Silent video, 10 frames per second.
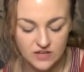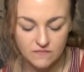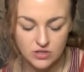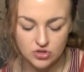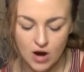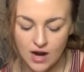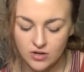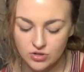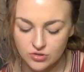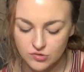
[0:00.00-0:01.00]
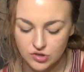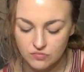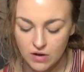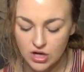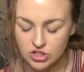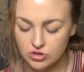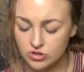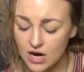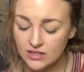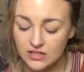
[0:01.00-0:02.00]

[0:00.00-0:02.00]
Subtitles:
They've been trying to do too much. They're trying to